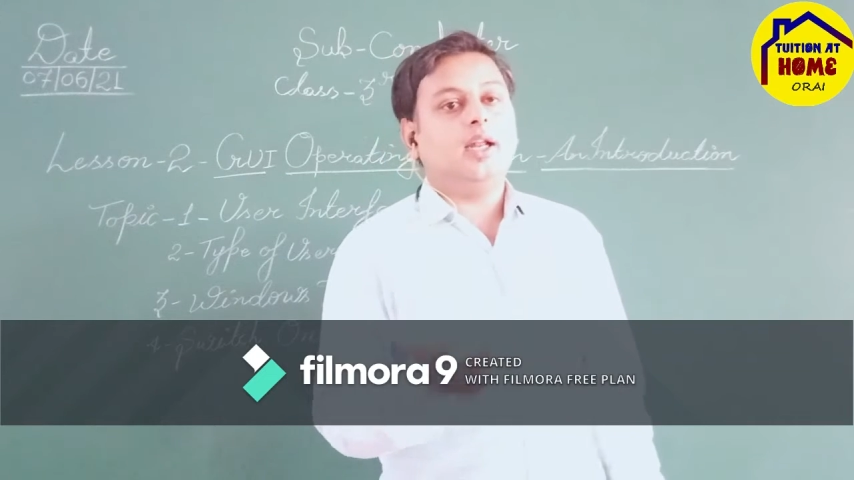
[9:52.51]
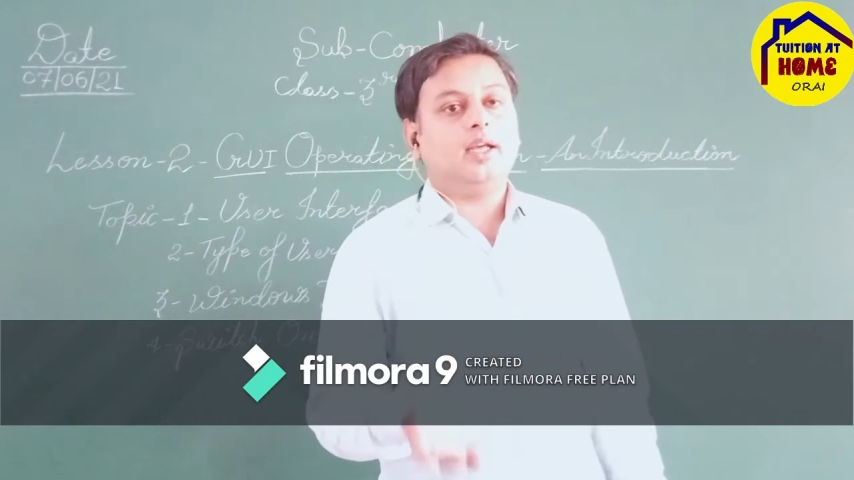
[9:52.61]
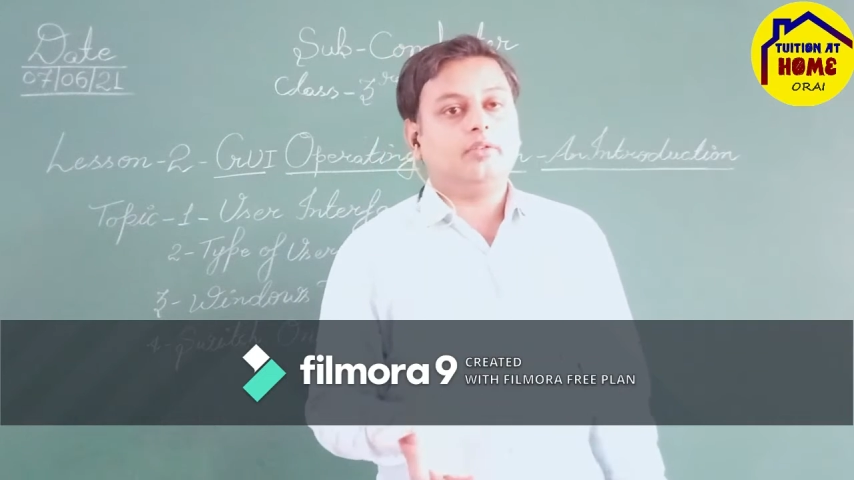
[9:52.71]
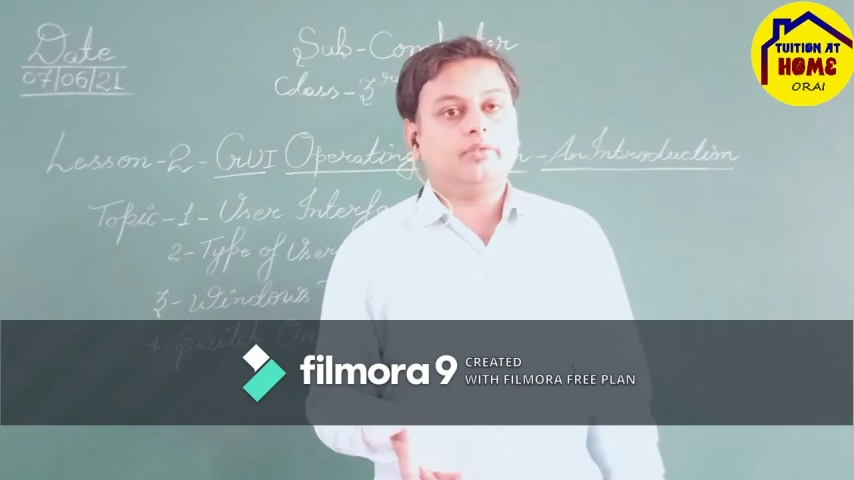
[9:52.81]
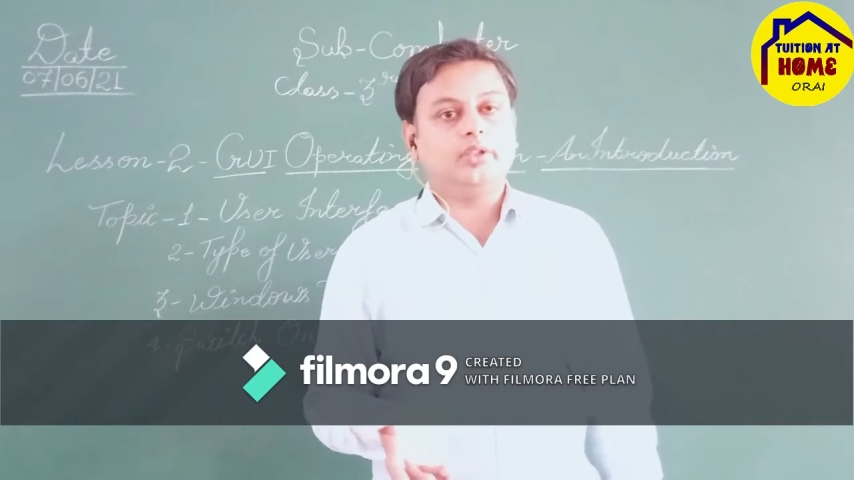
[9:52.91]

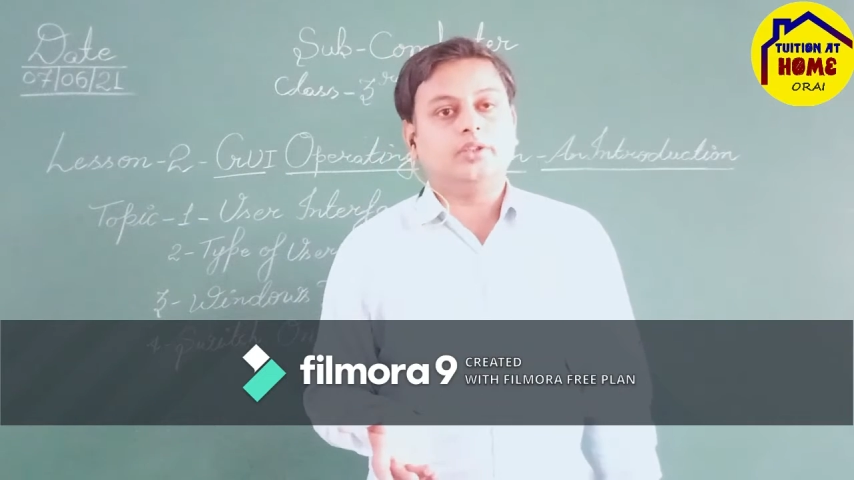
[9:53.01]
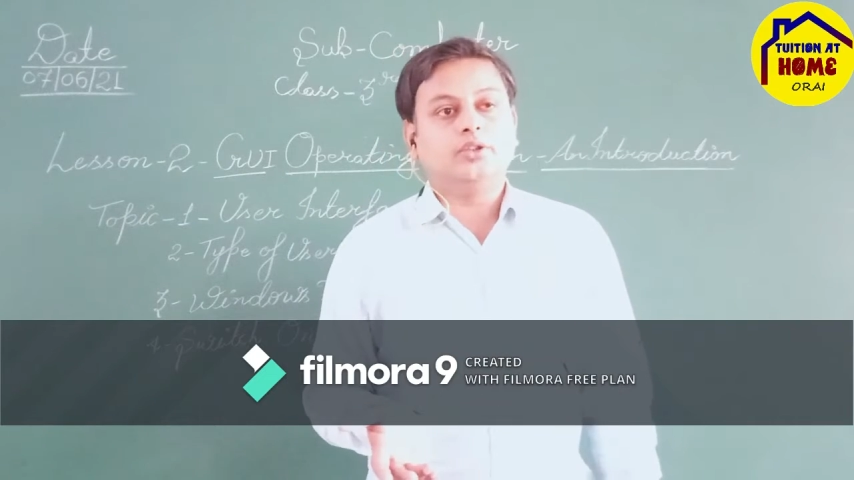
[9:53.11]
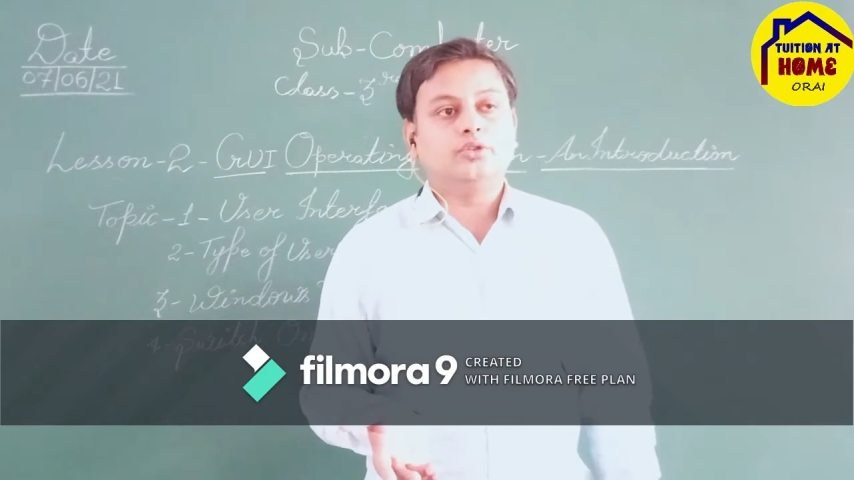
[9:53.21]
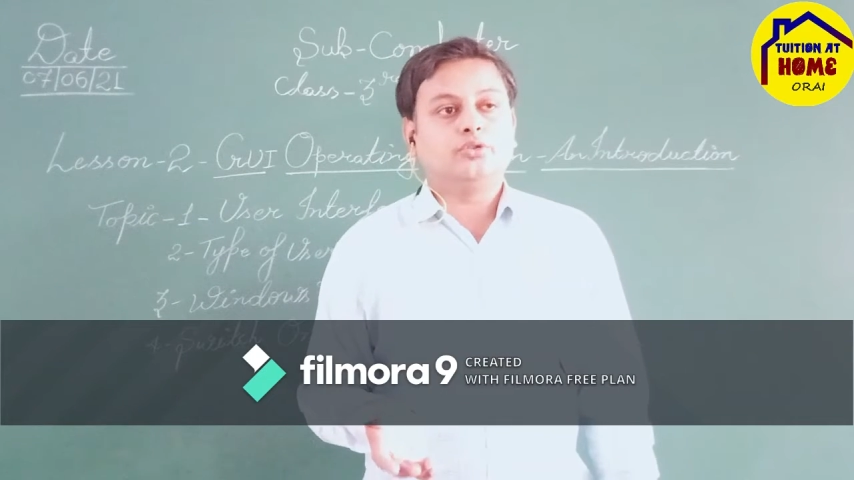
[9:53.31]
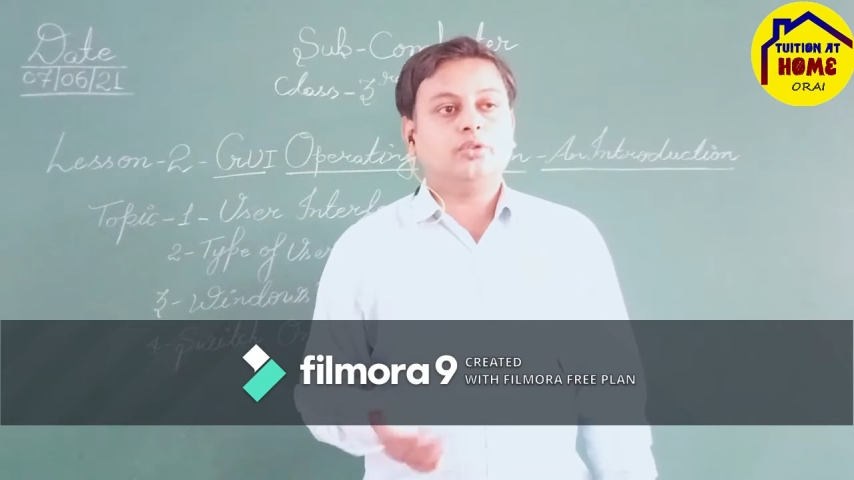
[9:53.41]

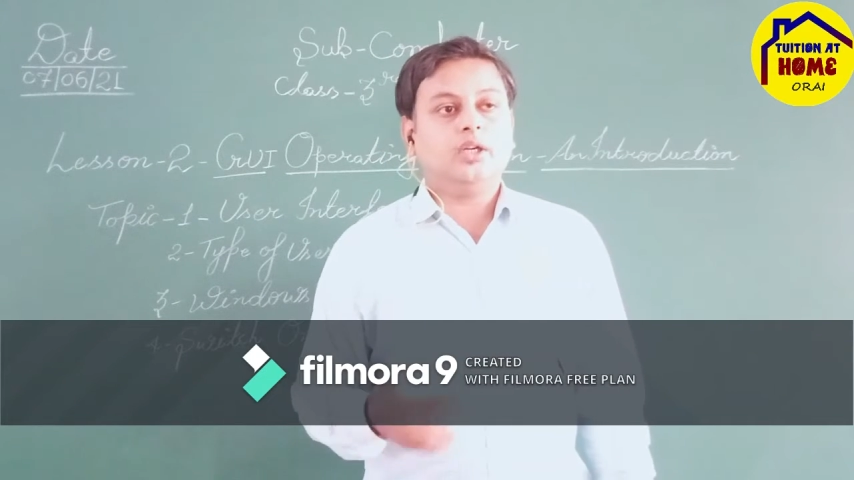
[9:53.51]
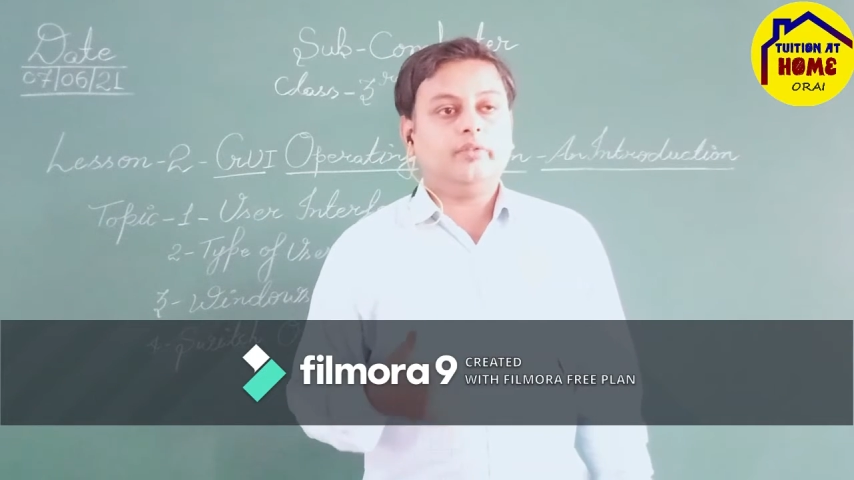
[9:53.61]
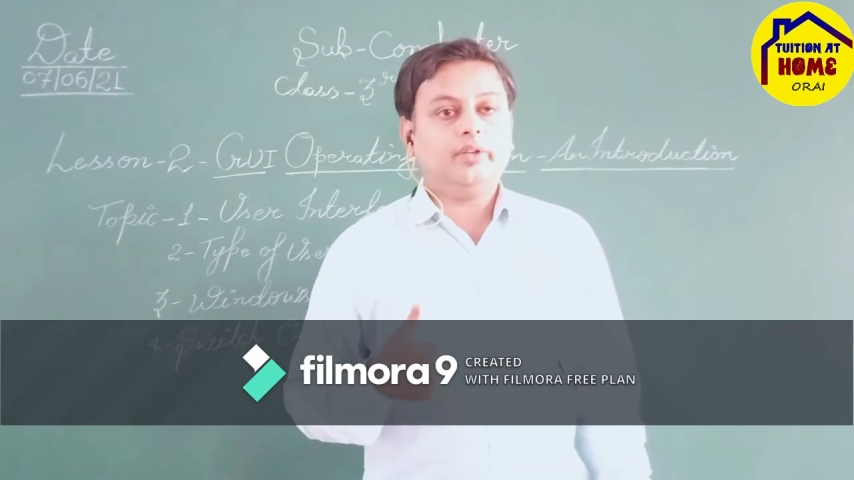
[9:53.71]
language so that